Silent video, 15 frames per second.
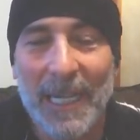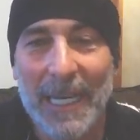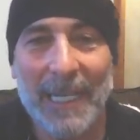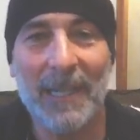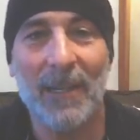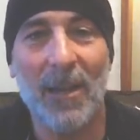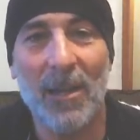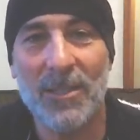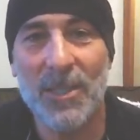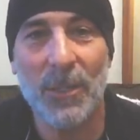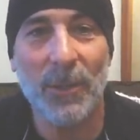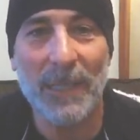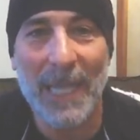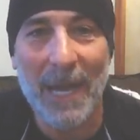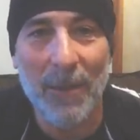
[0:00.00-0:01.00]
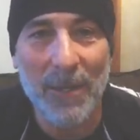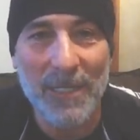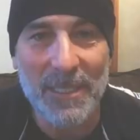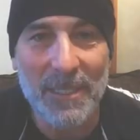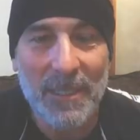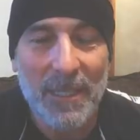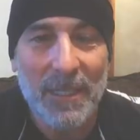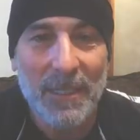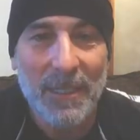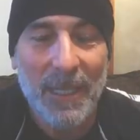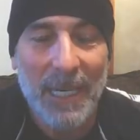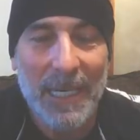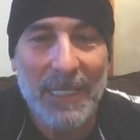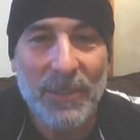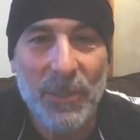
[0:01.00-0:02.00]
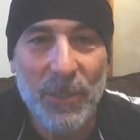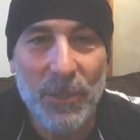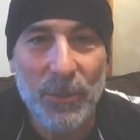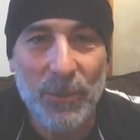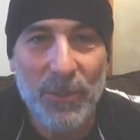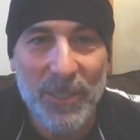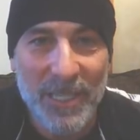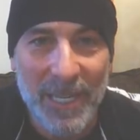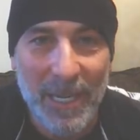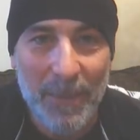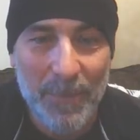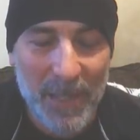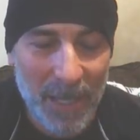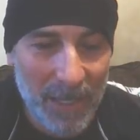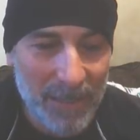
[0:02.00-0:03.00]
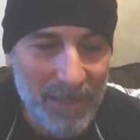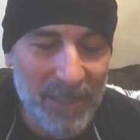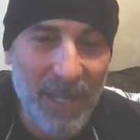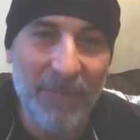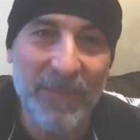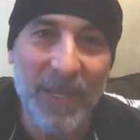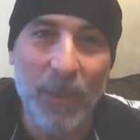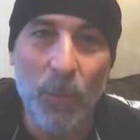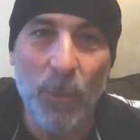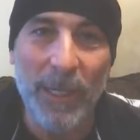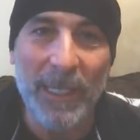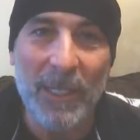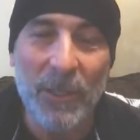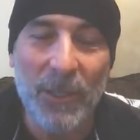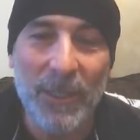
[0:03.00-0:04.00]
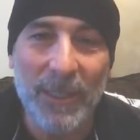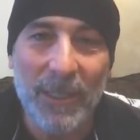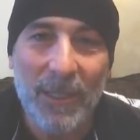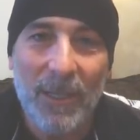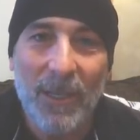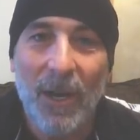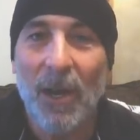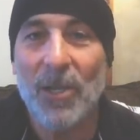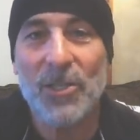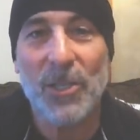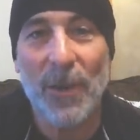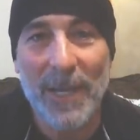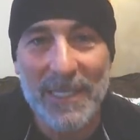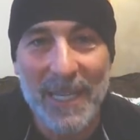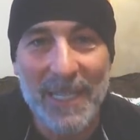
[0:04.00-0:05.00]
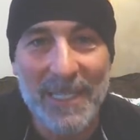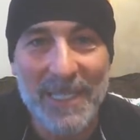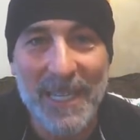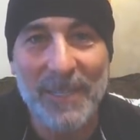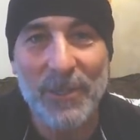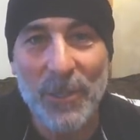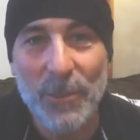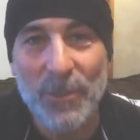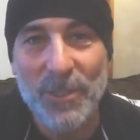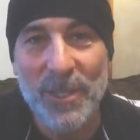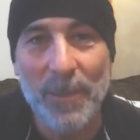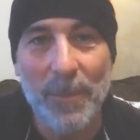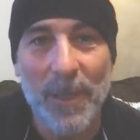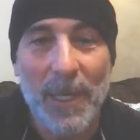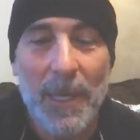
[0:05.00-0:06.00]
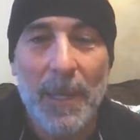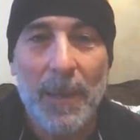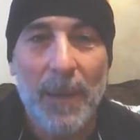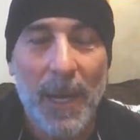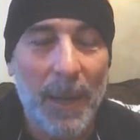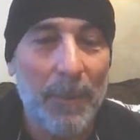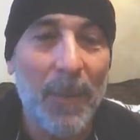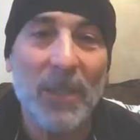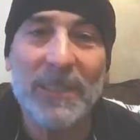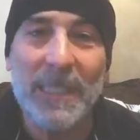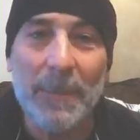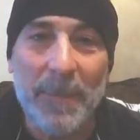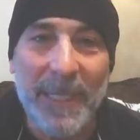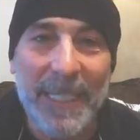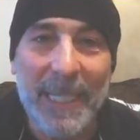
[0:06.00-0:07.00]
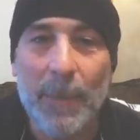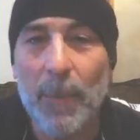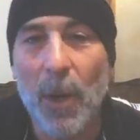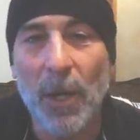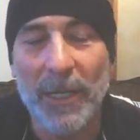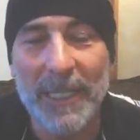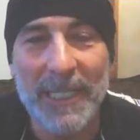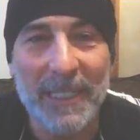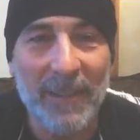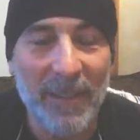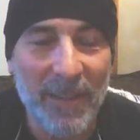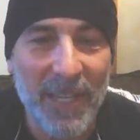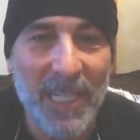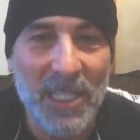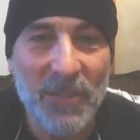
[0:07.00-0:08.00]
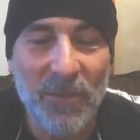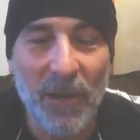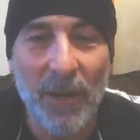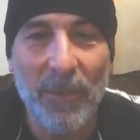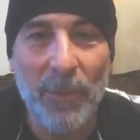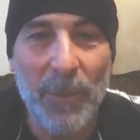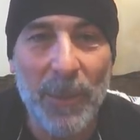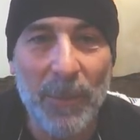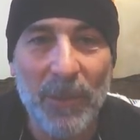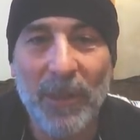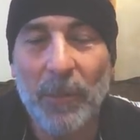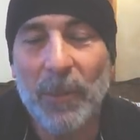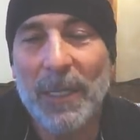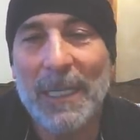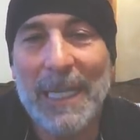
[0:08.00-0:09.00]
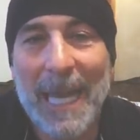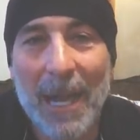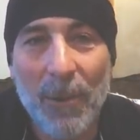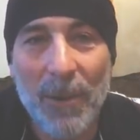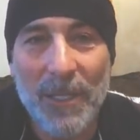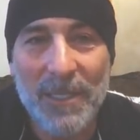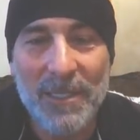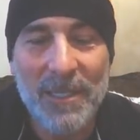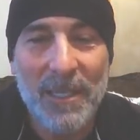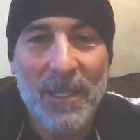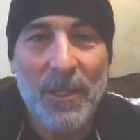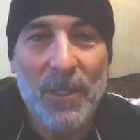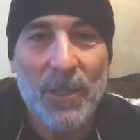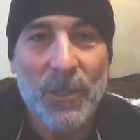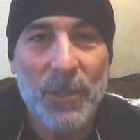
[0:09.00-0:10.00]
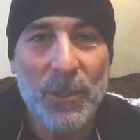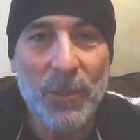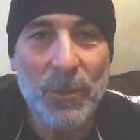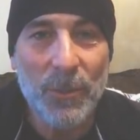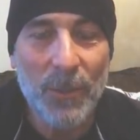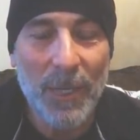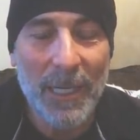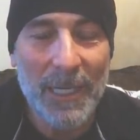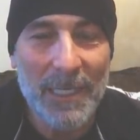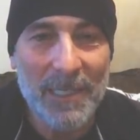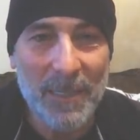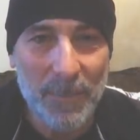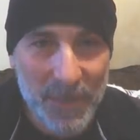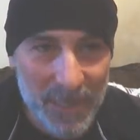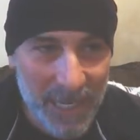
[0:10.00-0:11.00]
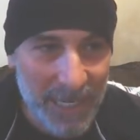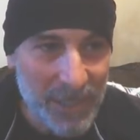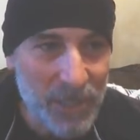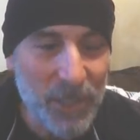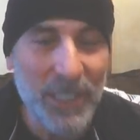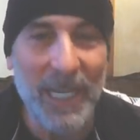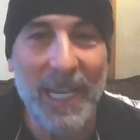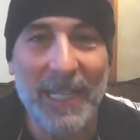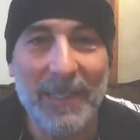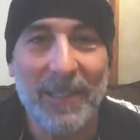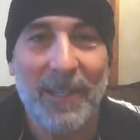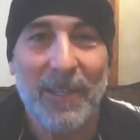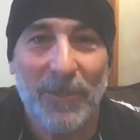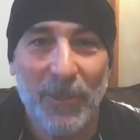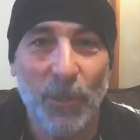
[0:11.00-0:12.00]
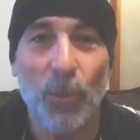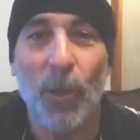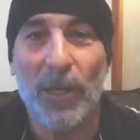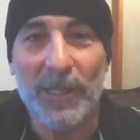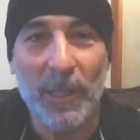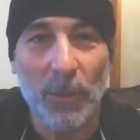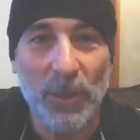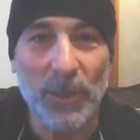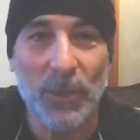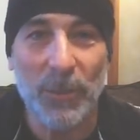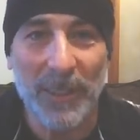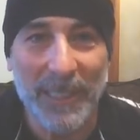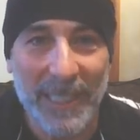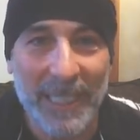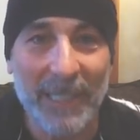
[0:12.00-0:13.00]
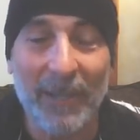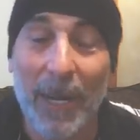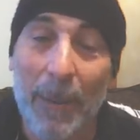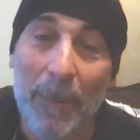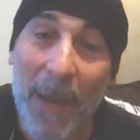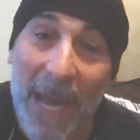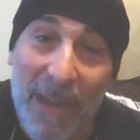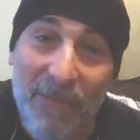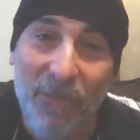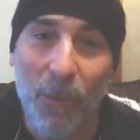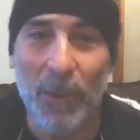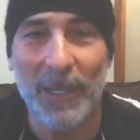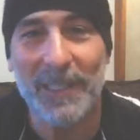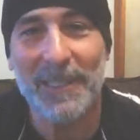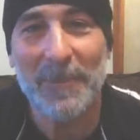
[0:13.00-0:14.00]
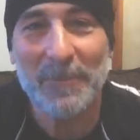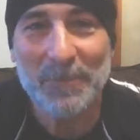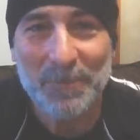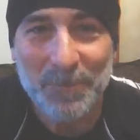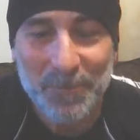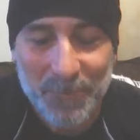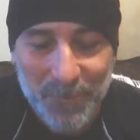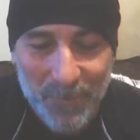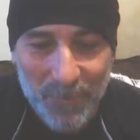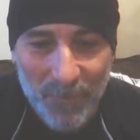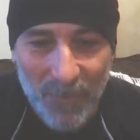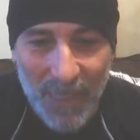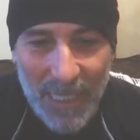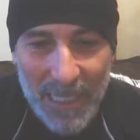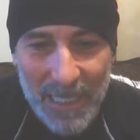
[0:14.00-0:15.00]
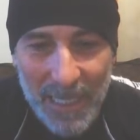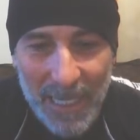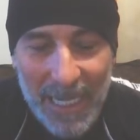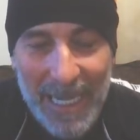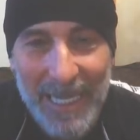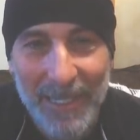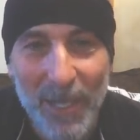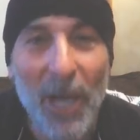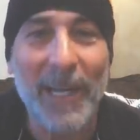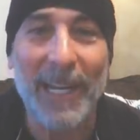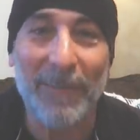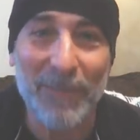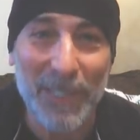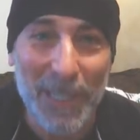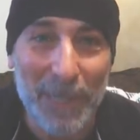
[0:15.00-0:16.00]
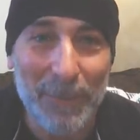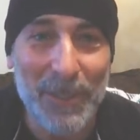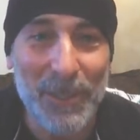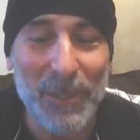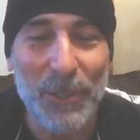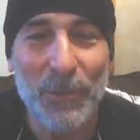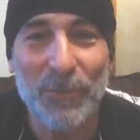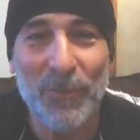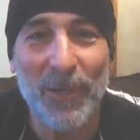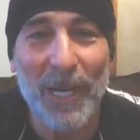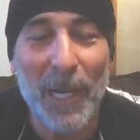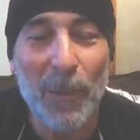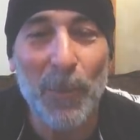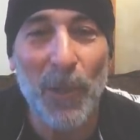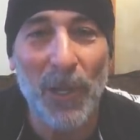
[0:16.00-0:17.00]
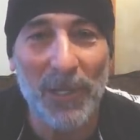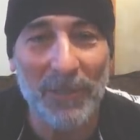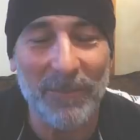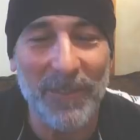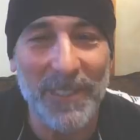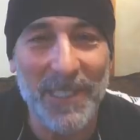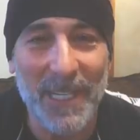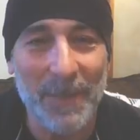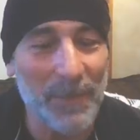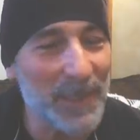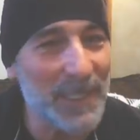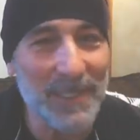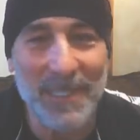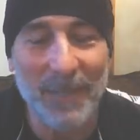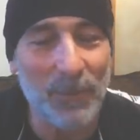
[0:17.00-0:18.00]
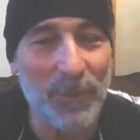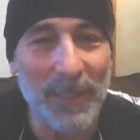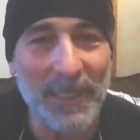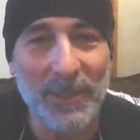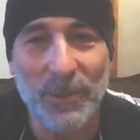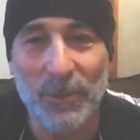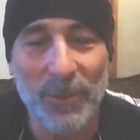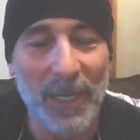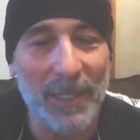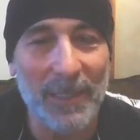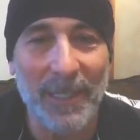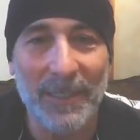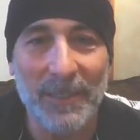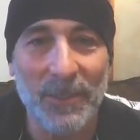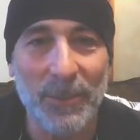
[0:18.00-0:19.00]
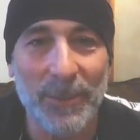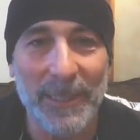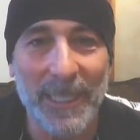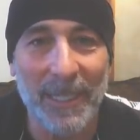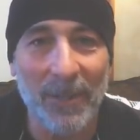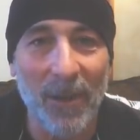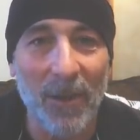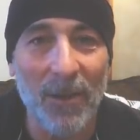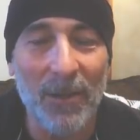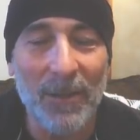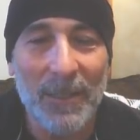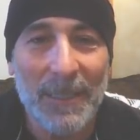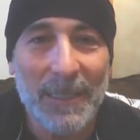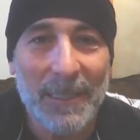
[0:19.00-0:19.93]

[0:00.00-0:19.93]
And it'll also allow us to set up stuff that we could also, as I said, do some multimedia marketing and things for other people that would allow us to substantiate the work that we're doing here and pay for it, and not have to come to you for help all of the time, because I really do not like doing that at all.